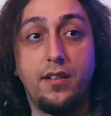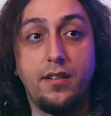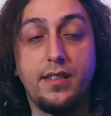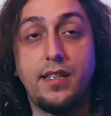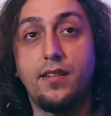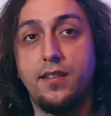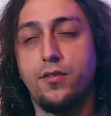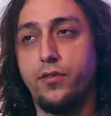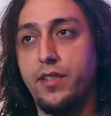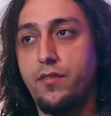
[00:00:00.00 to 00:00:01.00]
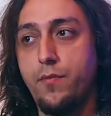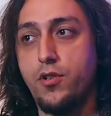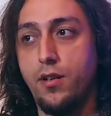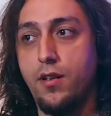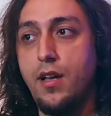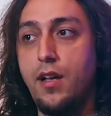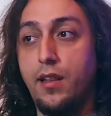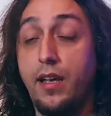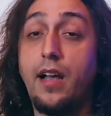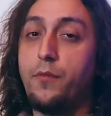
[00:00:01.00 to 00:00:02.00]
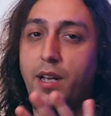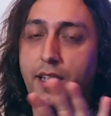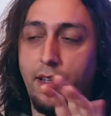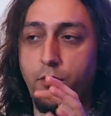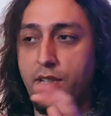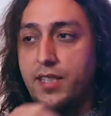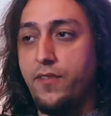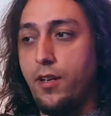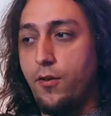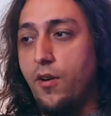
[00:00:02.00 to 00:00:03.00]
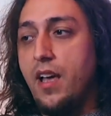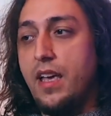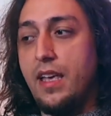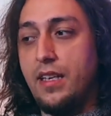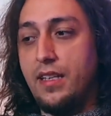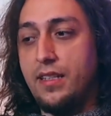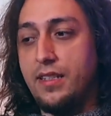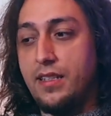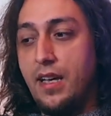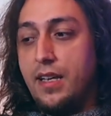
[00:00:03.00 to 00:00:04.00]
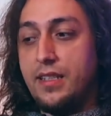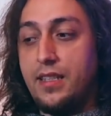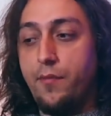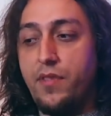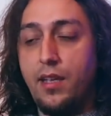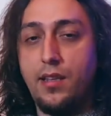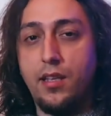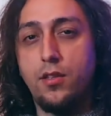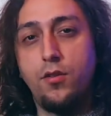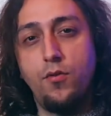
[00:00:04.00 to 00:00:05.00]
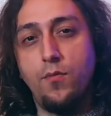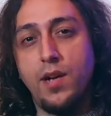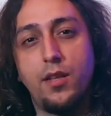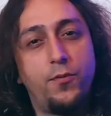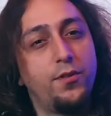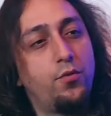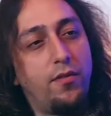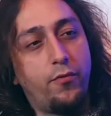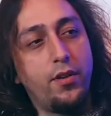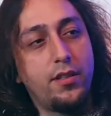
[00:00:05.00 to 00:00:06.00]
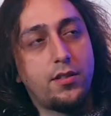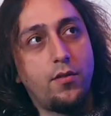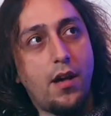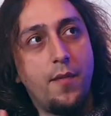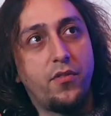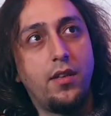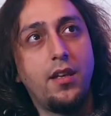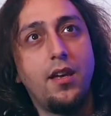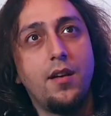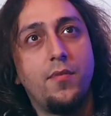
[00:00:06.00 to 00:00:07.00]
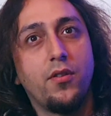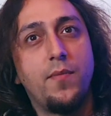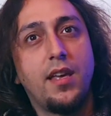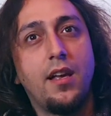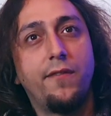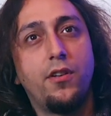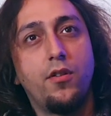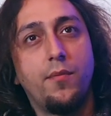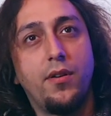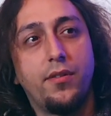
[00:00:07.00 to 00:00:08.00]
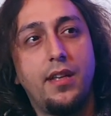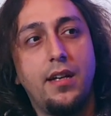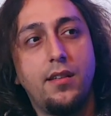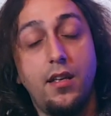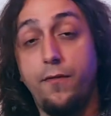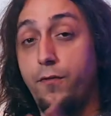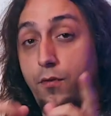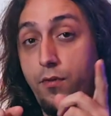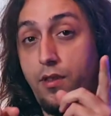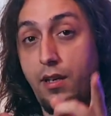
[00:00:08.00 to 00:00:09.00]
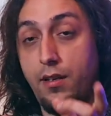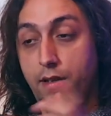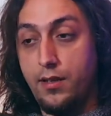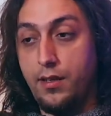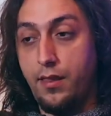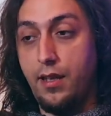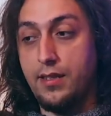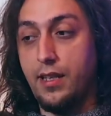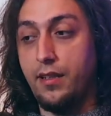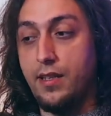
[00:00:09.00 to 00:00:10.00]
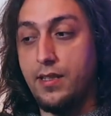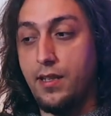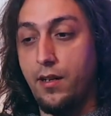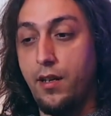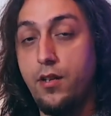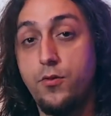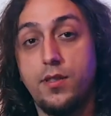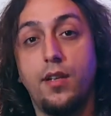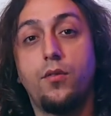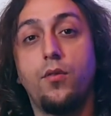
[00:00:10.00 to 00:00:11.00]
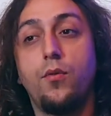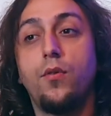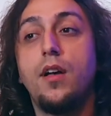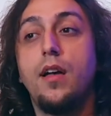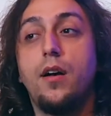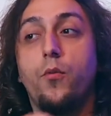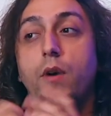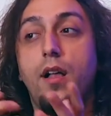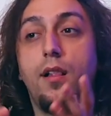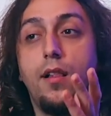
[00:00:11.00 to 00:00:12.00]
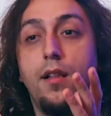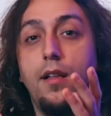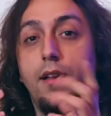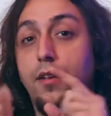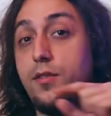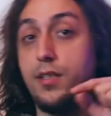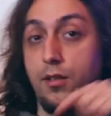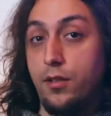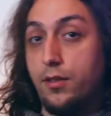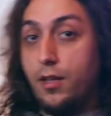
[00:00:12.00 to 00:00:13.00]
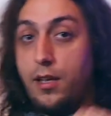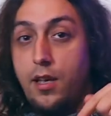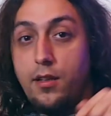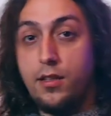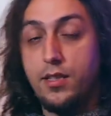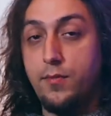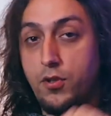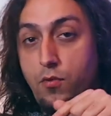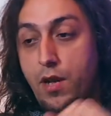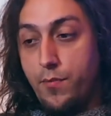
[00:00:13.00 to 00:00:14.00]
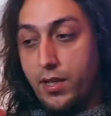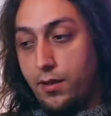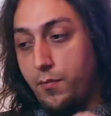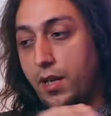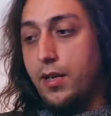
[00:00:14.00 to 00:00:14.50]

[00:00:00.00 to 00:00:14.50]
sentence or description, like unrelated to this video, is something that you might want to avoid. So I'm thinking about making a video about that. If you think things like this are interesting to you, well, consider clicking the subscribe button.